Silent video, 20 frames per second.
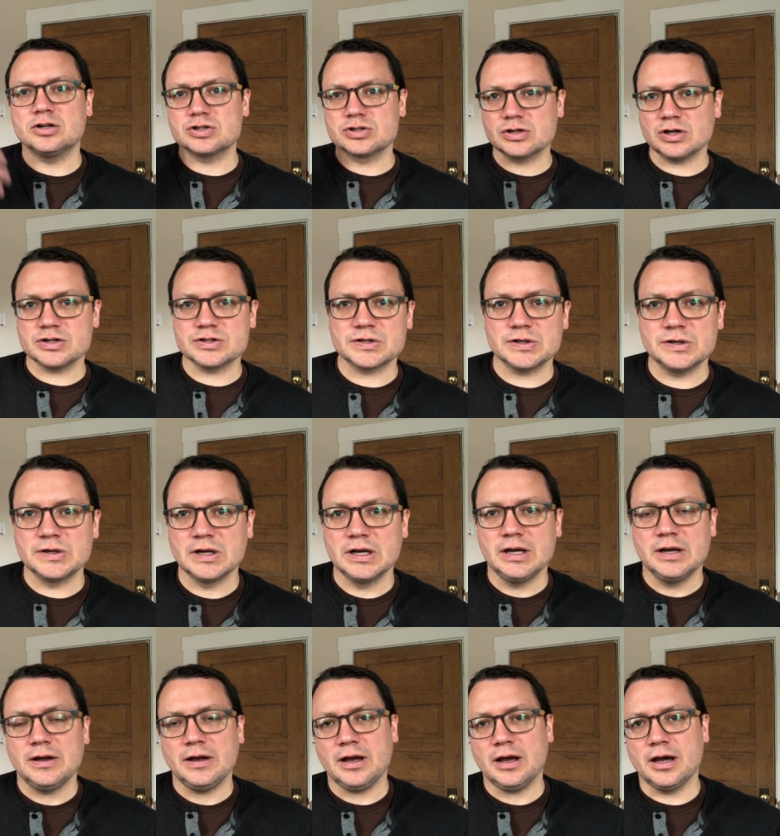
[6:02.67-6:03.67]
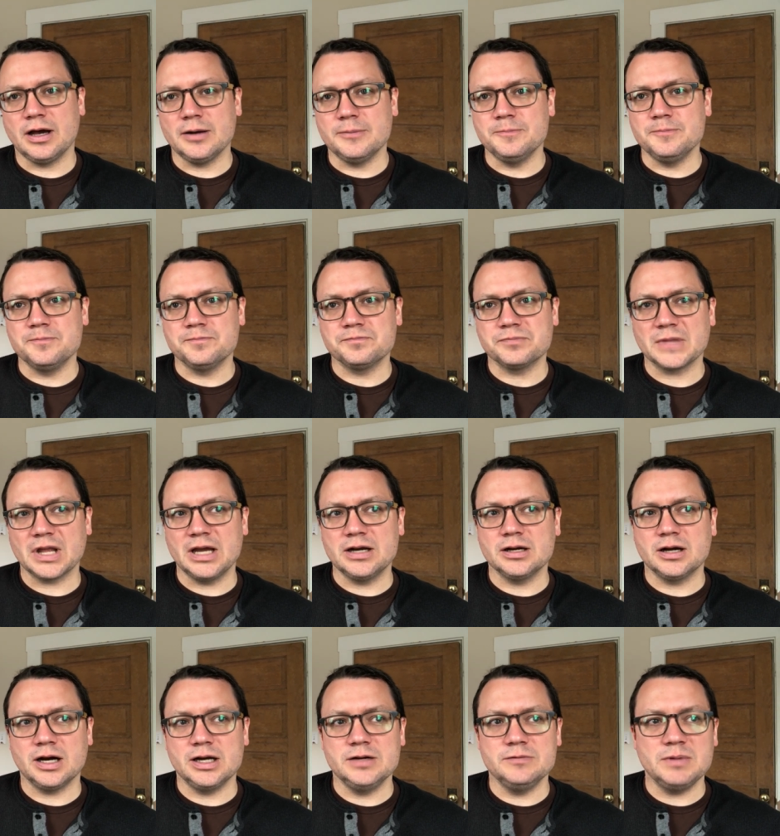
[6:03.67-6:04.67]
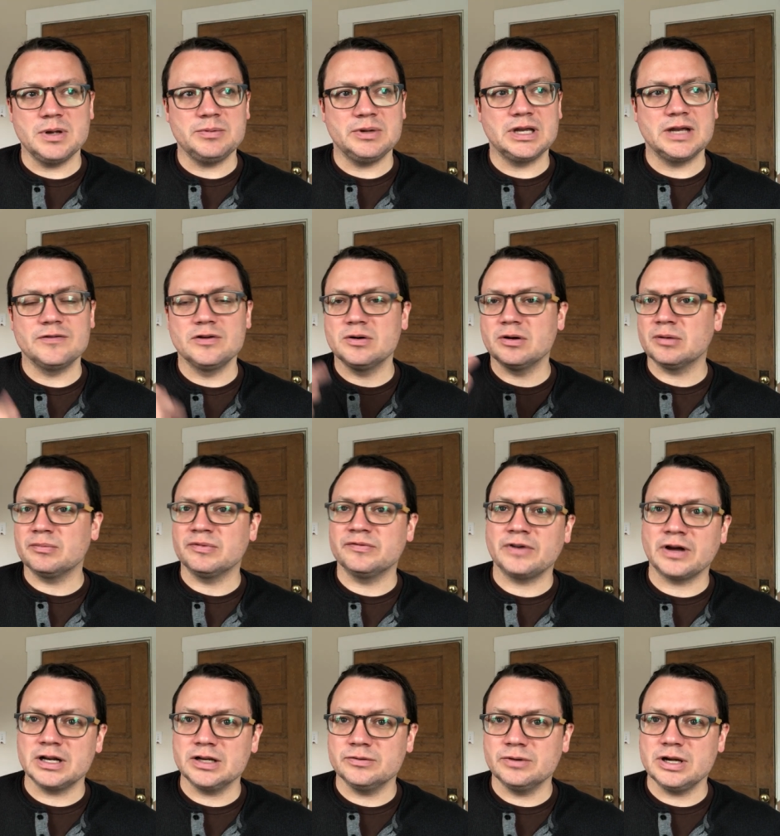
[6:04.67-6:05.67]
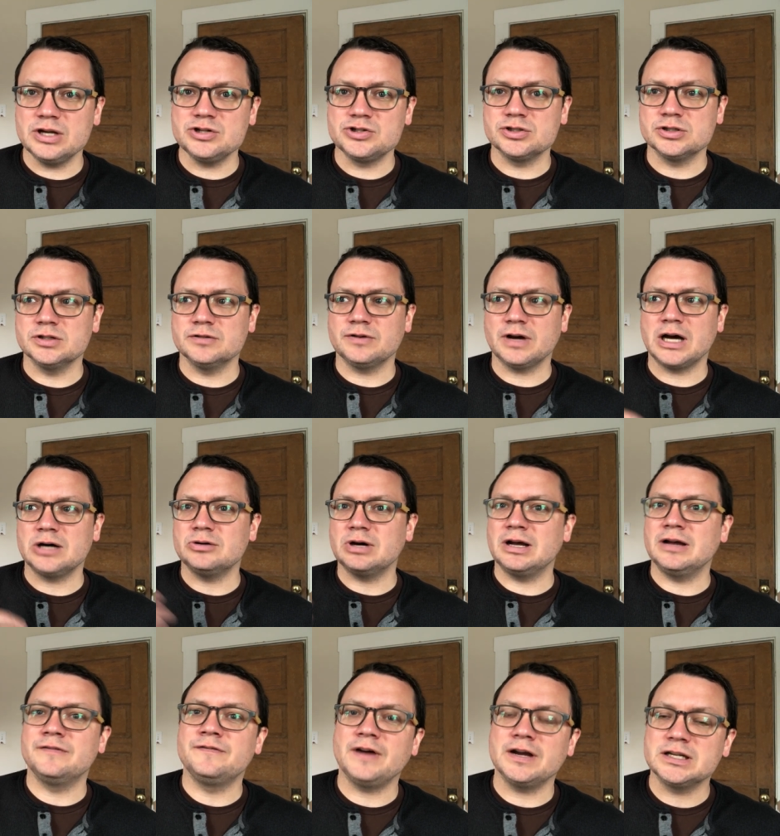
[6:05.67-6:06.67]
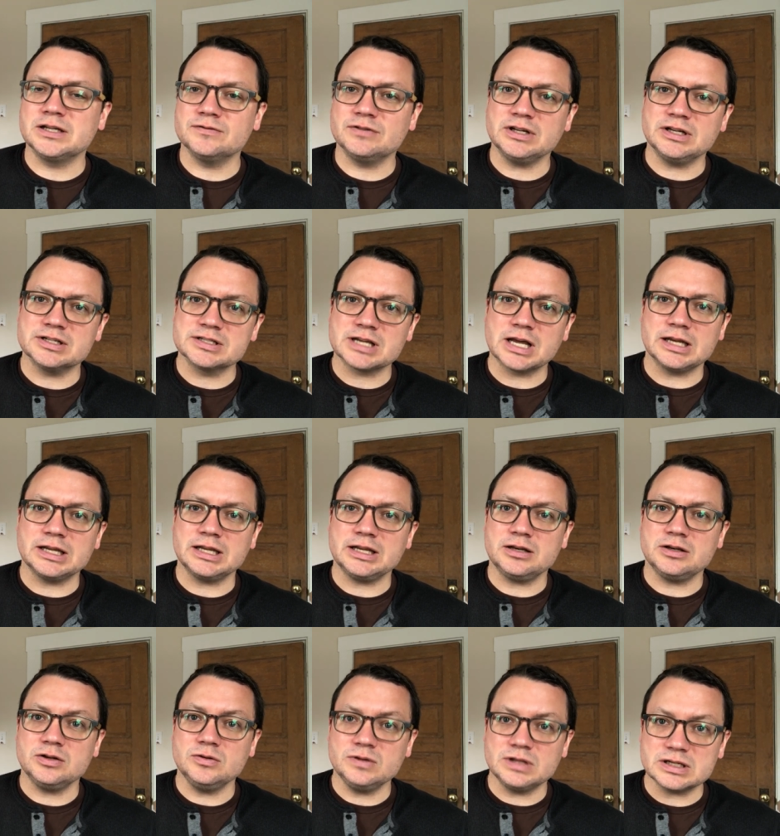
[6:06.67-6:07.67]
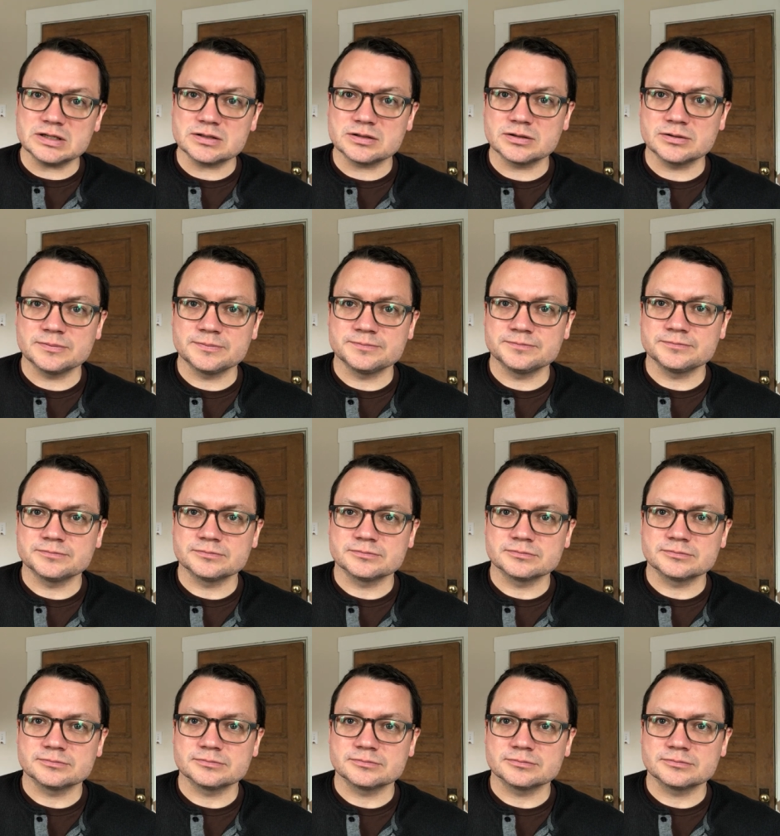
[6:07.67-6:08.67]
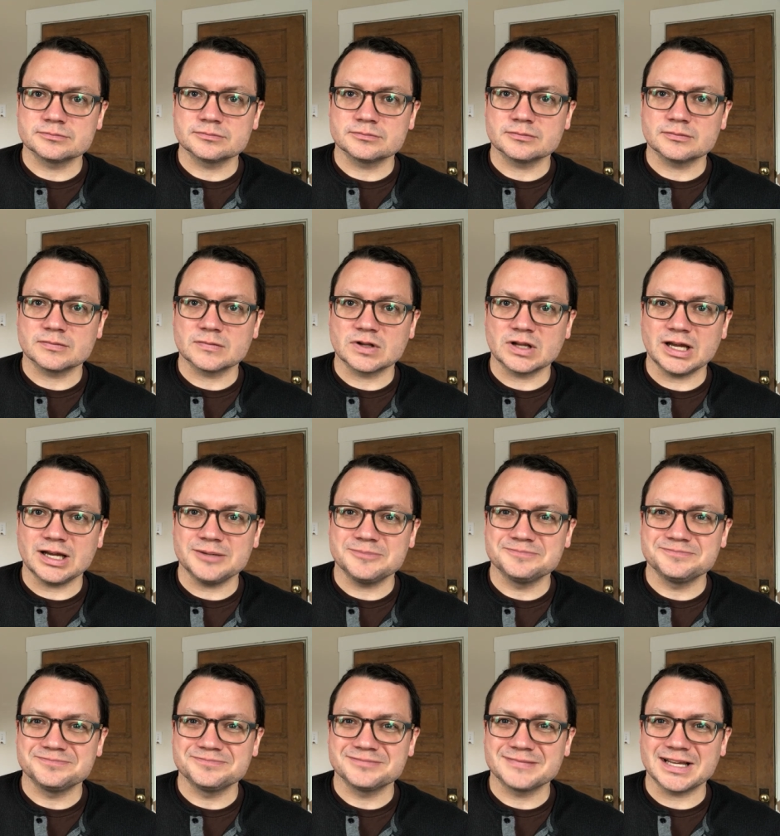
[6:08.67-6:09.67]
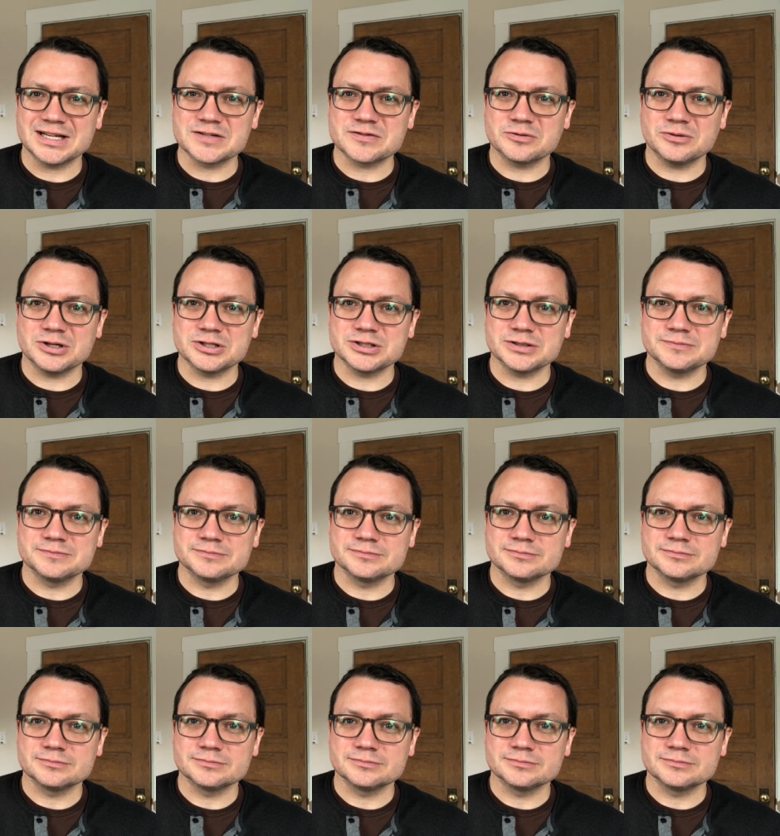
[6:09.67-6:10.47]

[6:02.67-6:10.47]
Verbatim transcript: discuss it um, and kind of maybe give it a little evaluation of how effectively does Ali do this. Okay, thanks for watching.